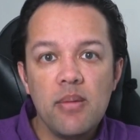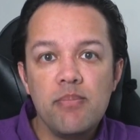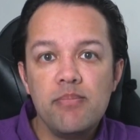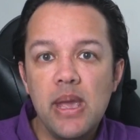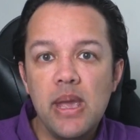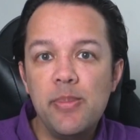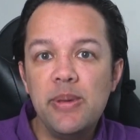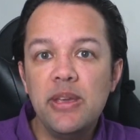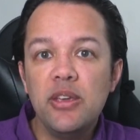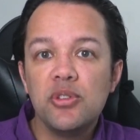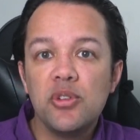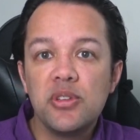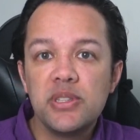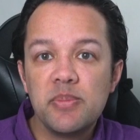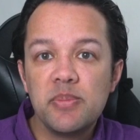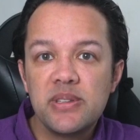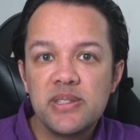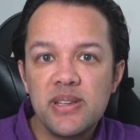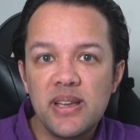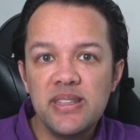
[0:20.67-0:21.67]
Maybe you saw
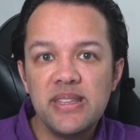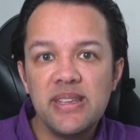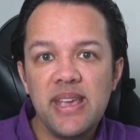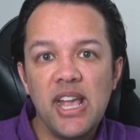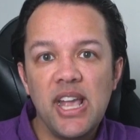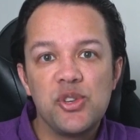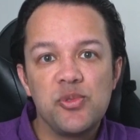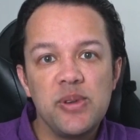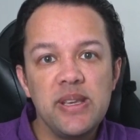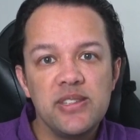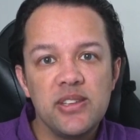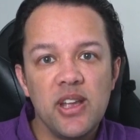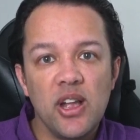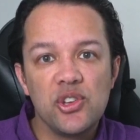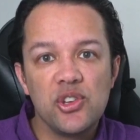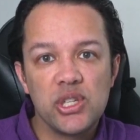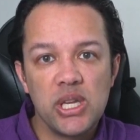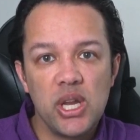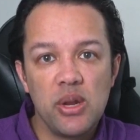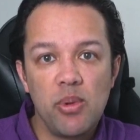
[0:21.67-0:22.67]
some cutting edge
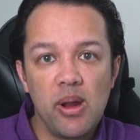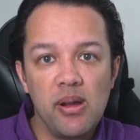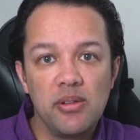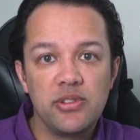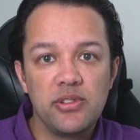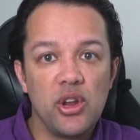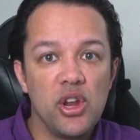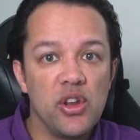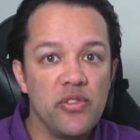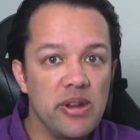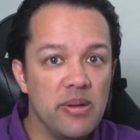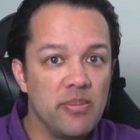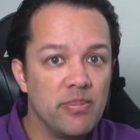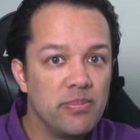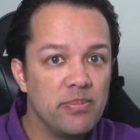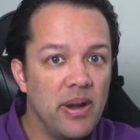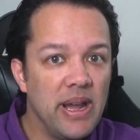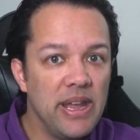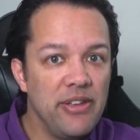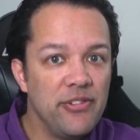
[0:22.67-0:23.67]
research come out over in
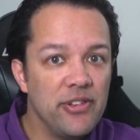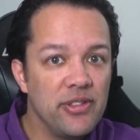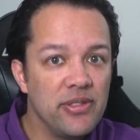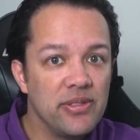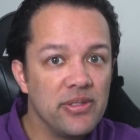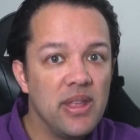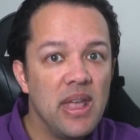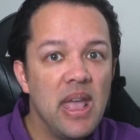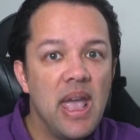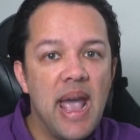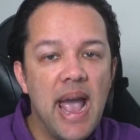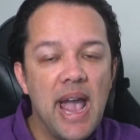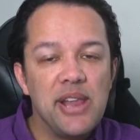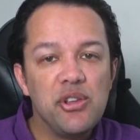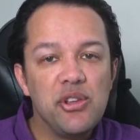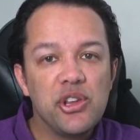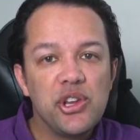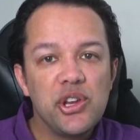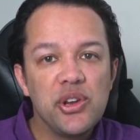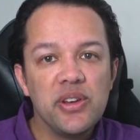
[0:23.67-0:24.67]
Python, and
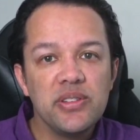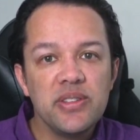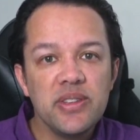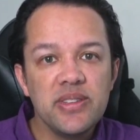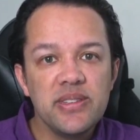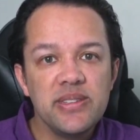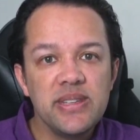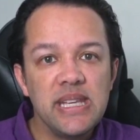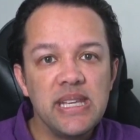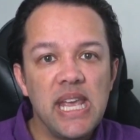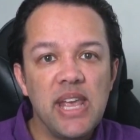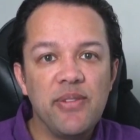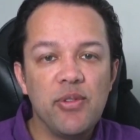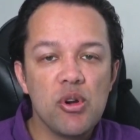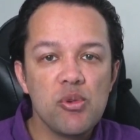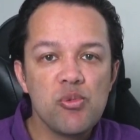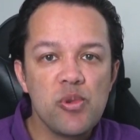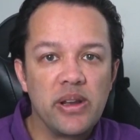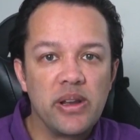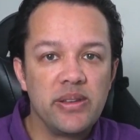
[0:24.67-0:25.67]
you're curious to see if it will
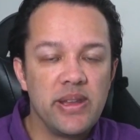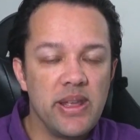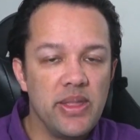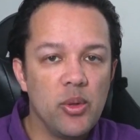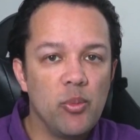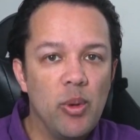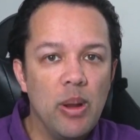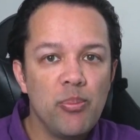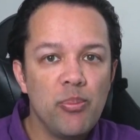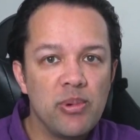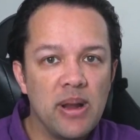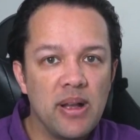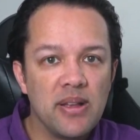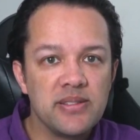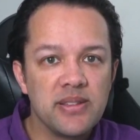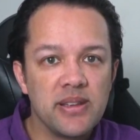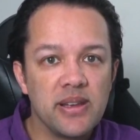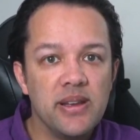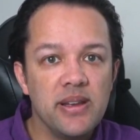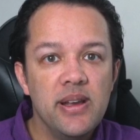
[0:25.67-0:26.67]
run in the web
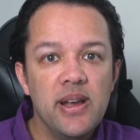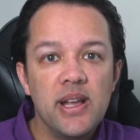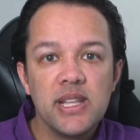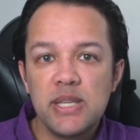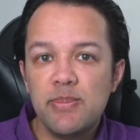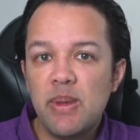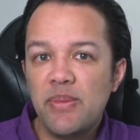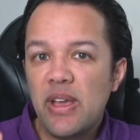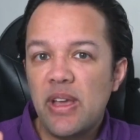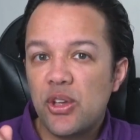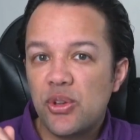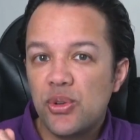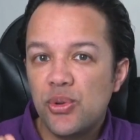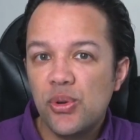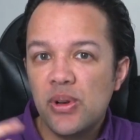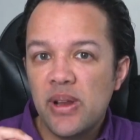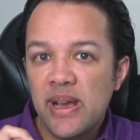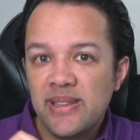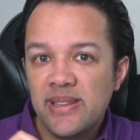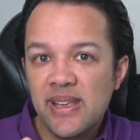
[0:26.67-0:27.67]
browser to make that
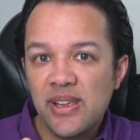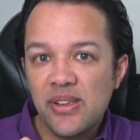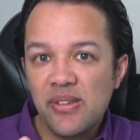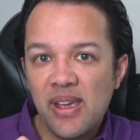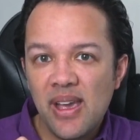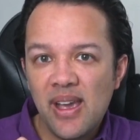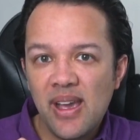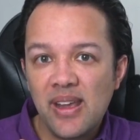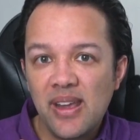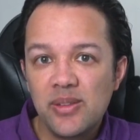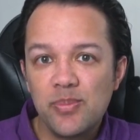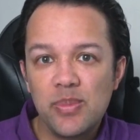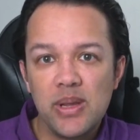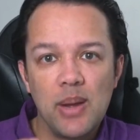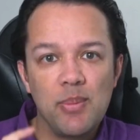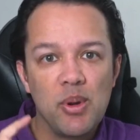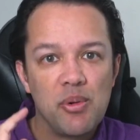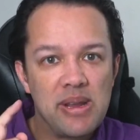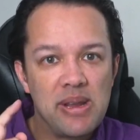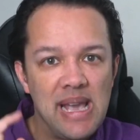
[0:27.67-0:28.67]
cool idea you had
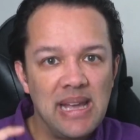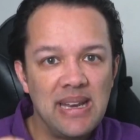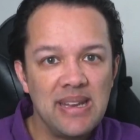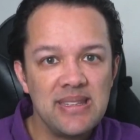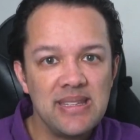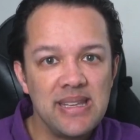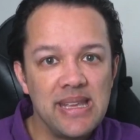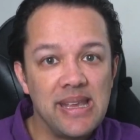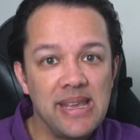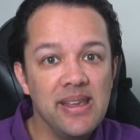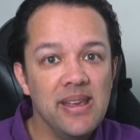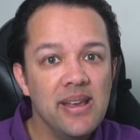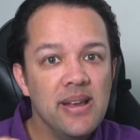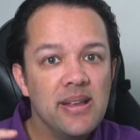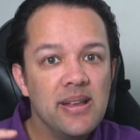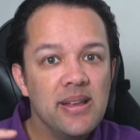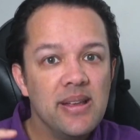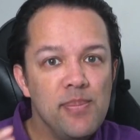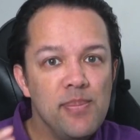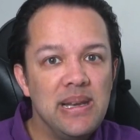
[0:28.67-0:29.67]
become a reality
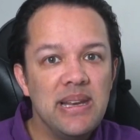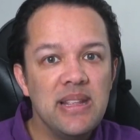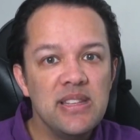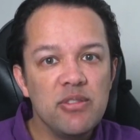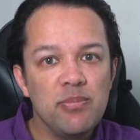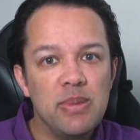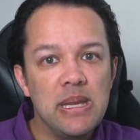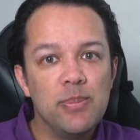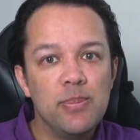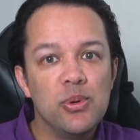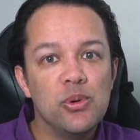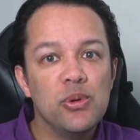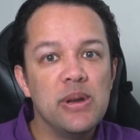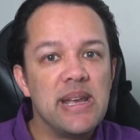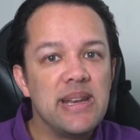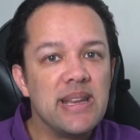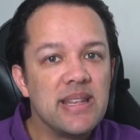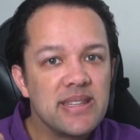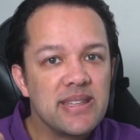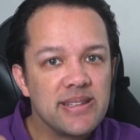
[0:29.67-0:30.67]
to millions of people
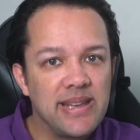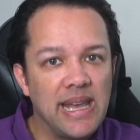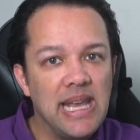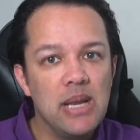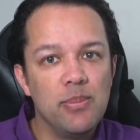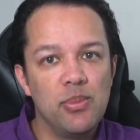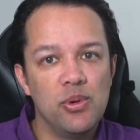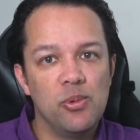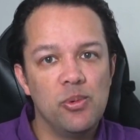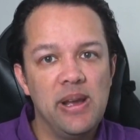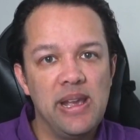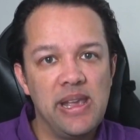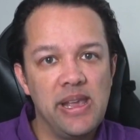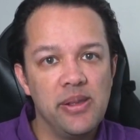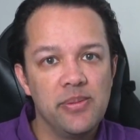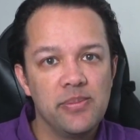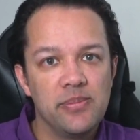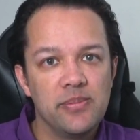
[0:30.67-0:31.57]
in a scalable way.